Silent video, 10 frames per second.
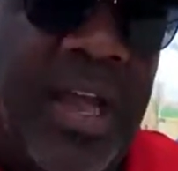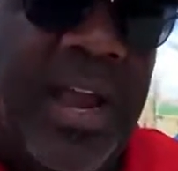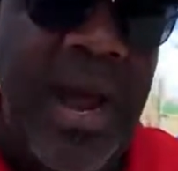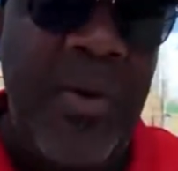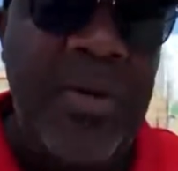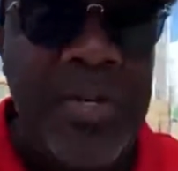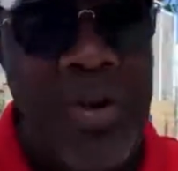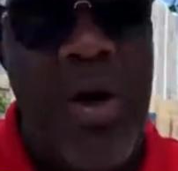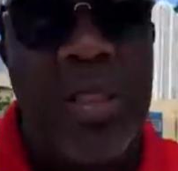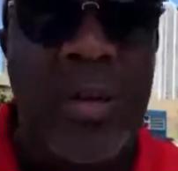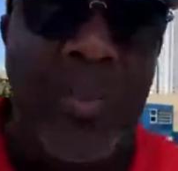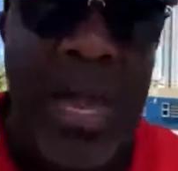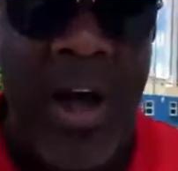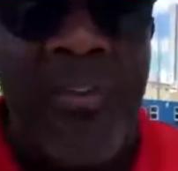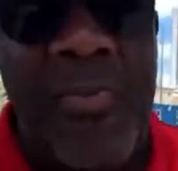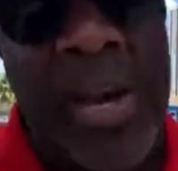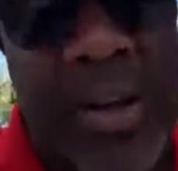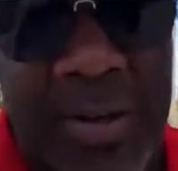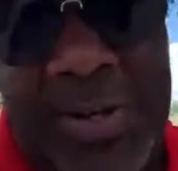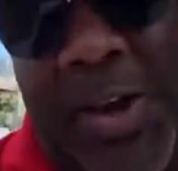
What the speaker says: And I wish us all a little playoff money, Kristen.